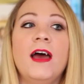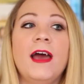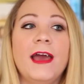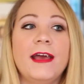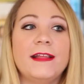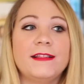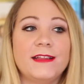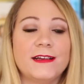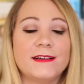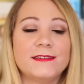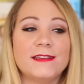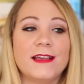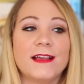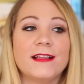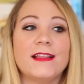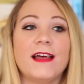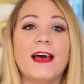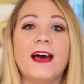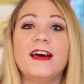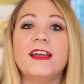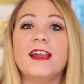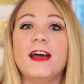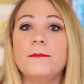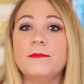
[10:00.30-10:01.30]
and things like
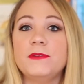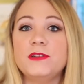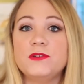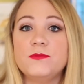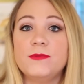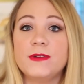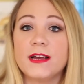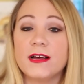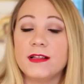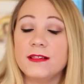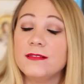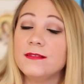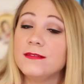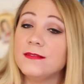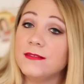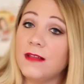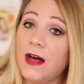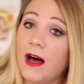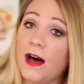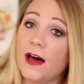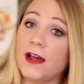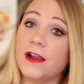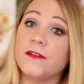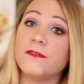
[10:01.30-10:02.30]
that, I've been doing a
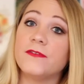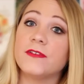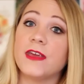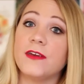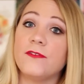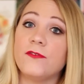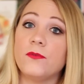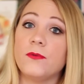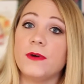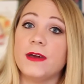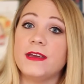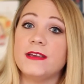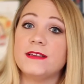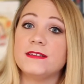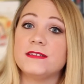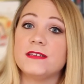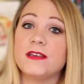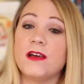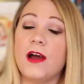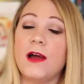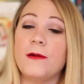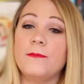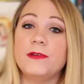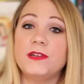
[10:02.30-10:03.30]
lot of giveaways.
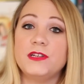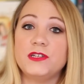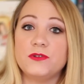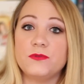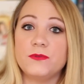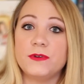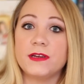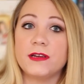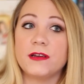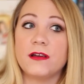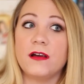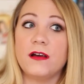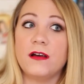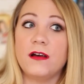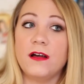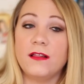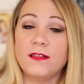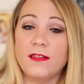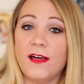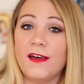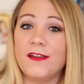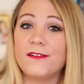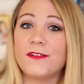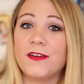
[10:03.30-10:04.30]
I've been doing a
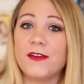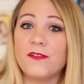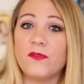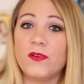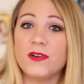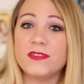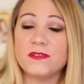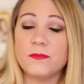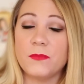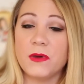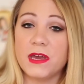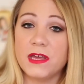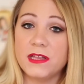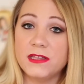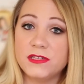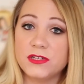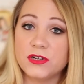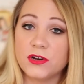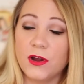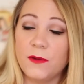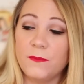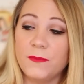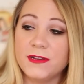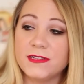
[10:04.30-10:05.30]
lot of giveaways on my
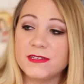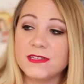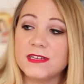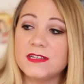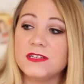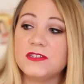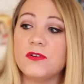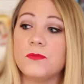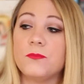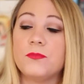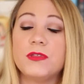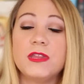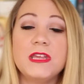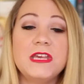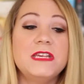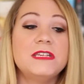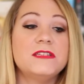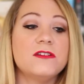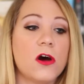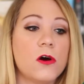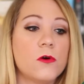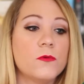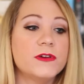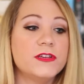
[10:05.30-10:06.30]
Instagram recently, so
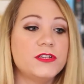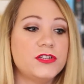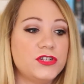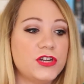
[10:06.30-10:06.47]
please always